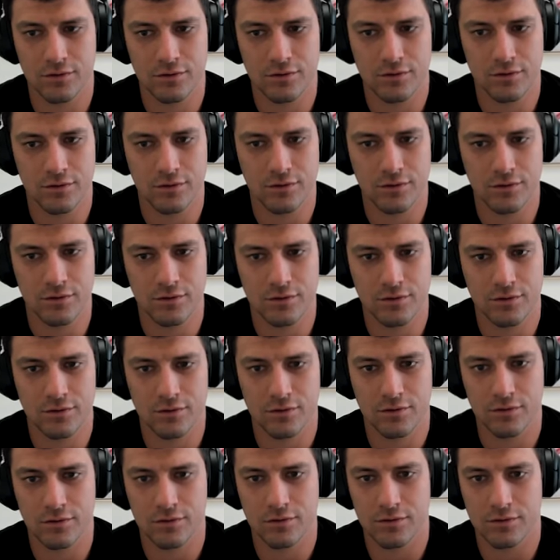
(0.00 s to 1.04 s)

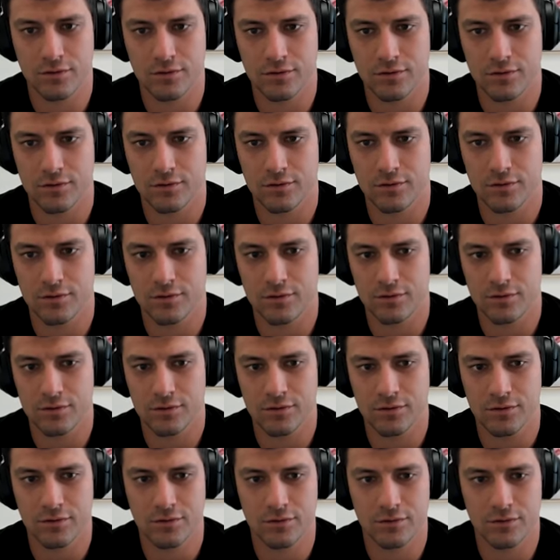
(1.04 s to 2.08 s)

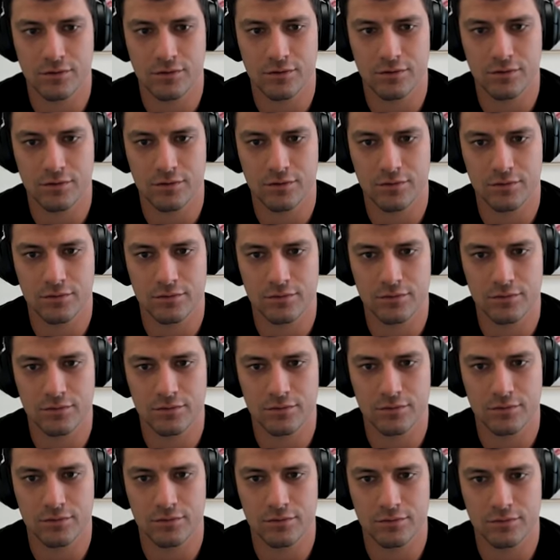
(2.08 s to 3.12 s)

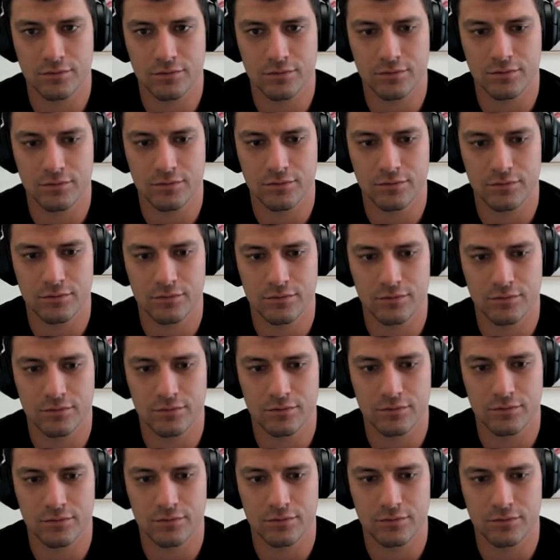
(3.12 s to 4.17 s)

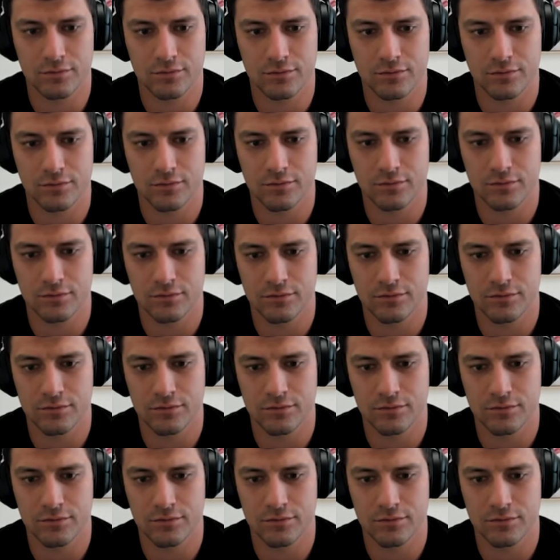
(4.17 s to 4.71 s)
No words are spoken by the person on screen.